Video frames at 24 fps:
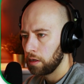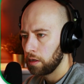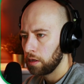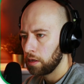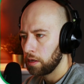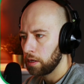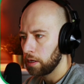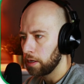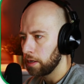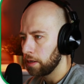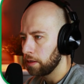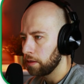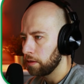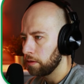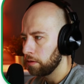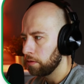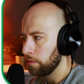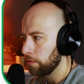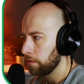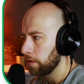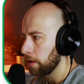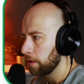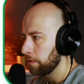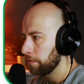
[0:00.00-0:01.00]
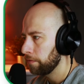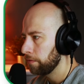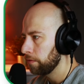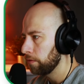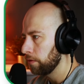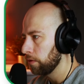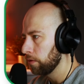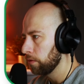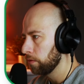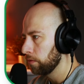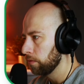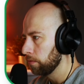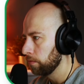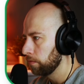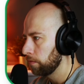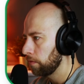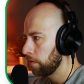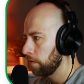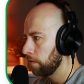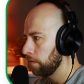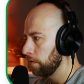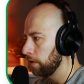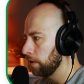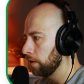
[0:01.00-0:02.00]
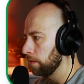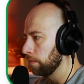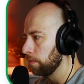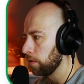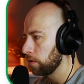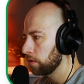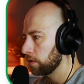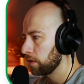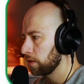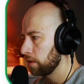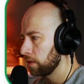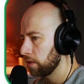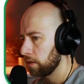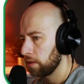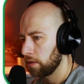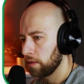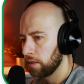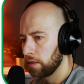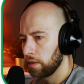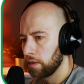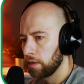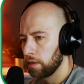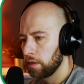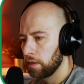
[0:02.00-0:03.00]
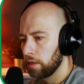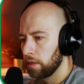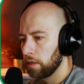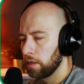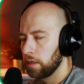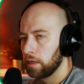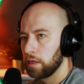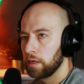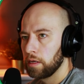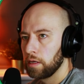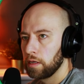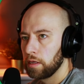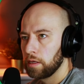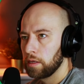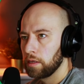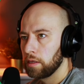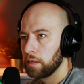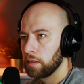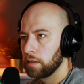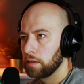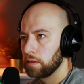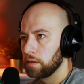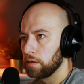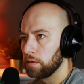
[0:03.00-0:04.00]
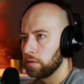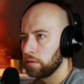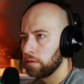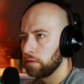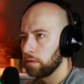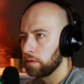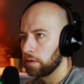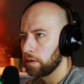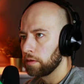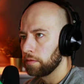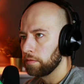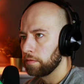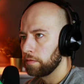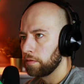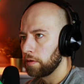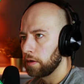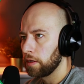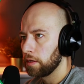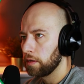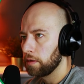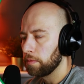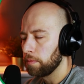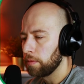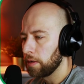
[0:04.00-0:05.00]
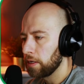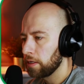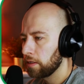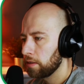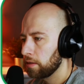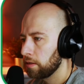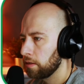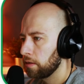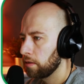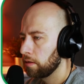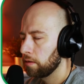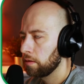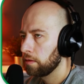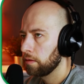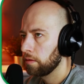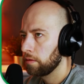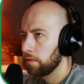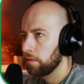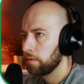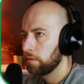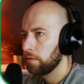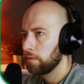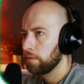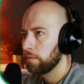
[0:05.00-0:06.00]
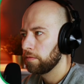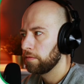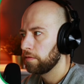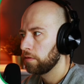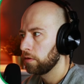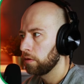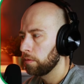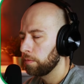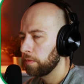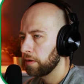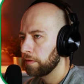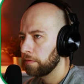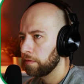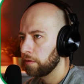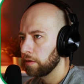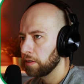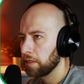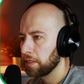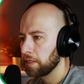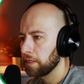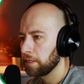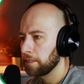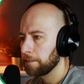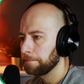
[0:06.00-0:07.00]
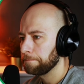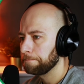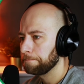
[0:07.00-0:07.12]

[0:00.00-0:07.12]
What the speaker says: and you got few 3D boxes, so you can find the best for your preferences.